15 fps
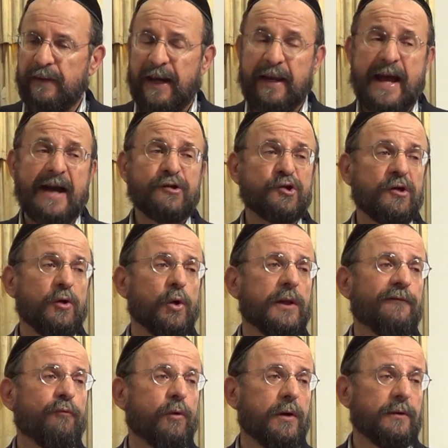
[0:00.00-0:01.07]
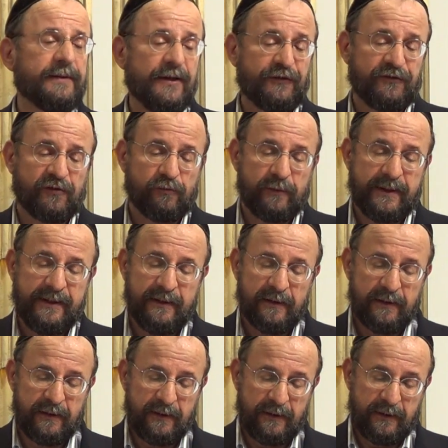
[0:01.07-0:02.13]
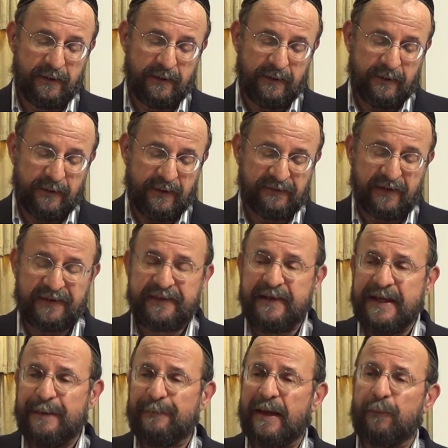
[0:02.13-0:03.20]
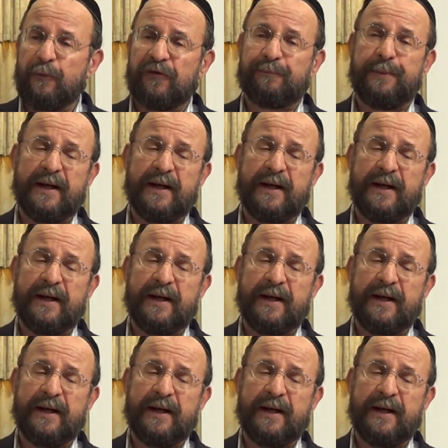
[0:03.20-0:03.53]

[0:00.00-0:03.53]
and actually all of world history, is a theme that was